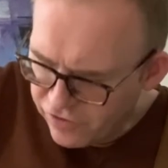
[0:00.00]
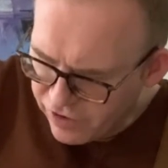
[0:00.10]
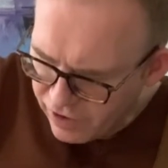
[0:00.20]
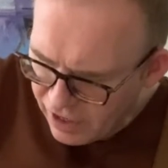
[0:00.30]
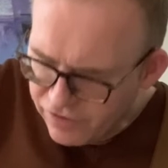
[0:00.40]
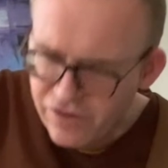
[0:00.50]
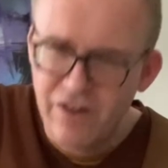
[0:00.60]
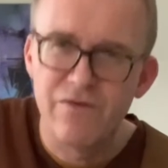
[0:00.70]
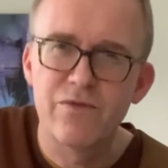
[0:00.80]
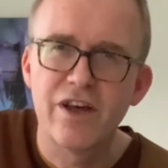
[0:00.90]
That's just a
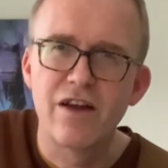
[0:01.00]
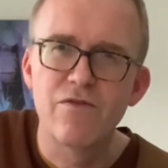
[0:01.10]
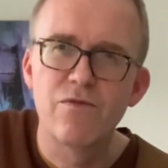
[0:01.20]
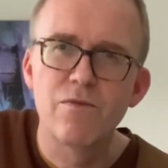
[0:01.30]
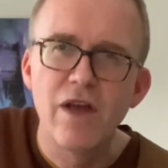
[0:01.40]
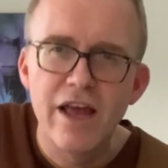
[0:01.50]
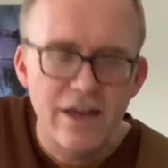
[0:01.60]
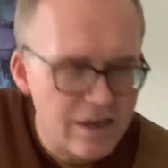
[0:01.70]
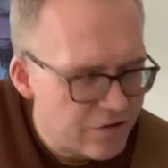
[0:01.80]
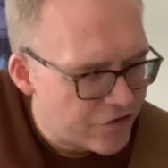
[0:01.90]
kind of
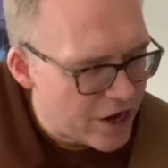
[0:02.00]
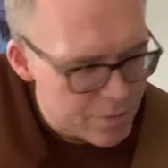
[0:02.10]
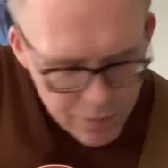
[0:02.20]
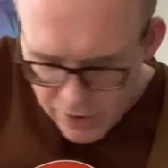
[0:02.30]
E shape.